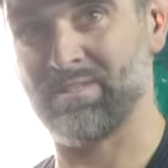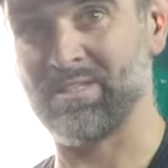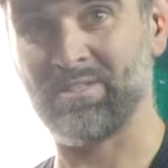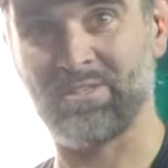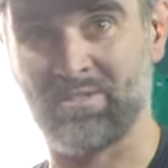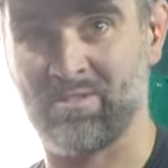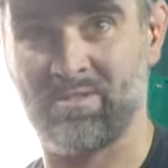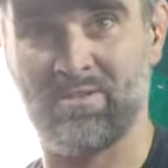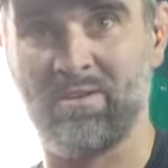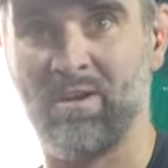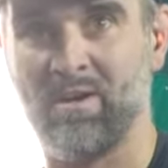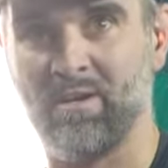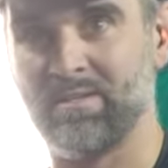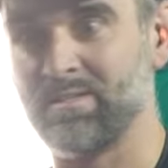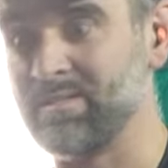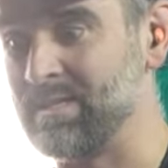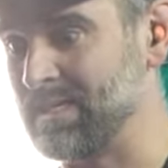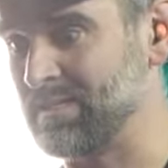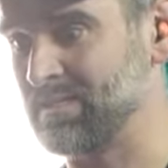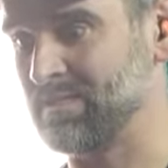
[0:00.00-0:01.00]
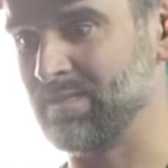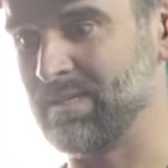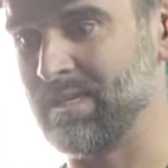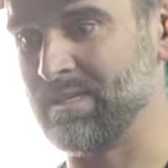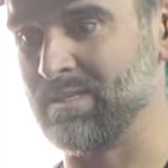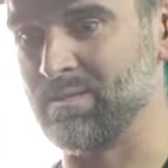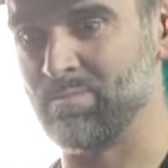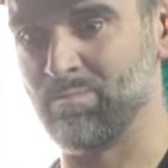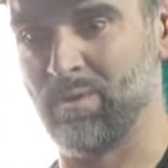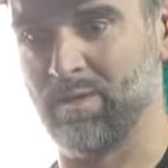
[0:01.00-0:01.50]
this is not a test to
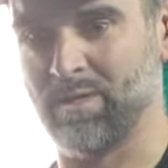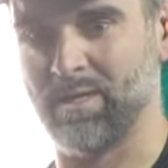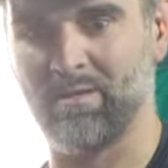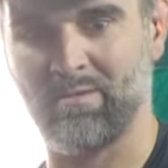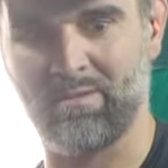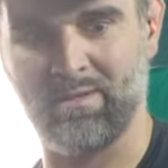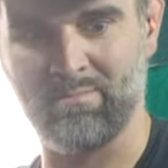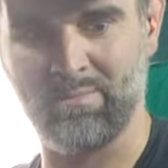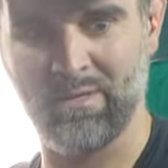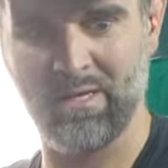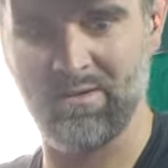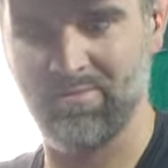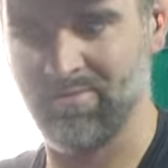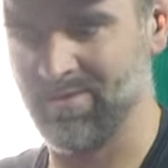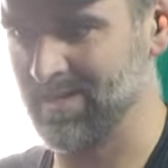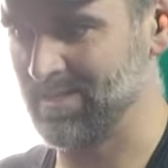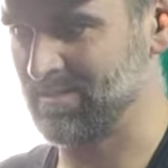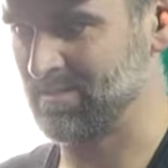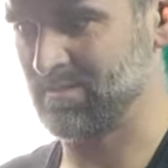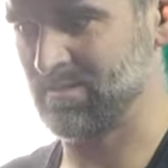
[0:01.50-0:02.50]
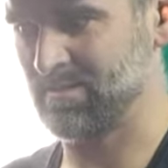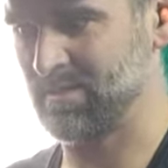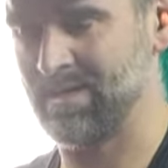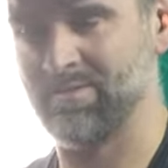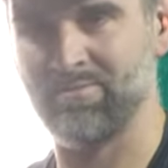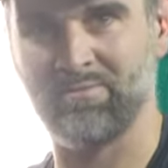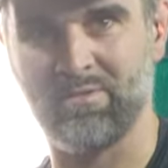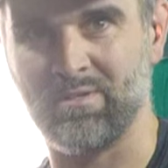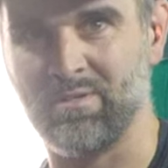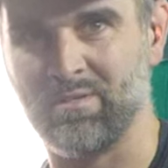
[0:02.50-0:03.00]
get this bonnet looking perfect.
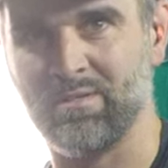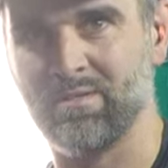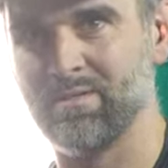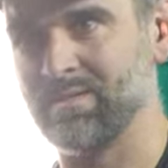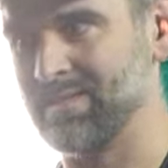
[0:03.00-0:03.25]
After all,